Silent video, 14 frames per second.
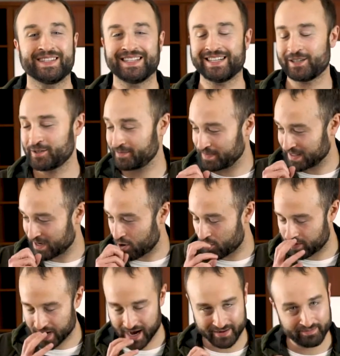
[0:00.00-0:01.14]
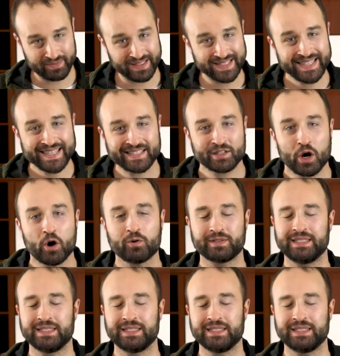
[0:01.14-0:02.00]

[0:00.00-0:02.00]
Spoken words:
oh God, please don't.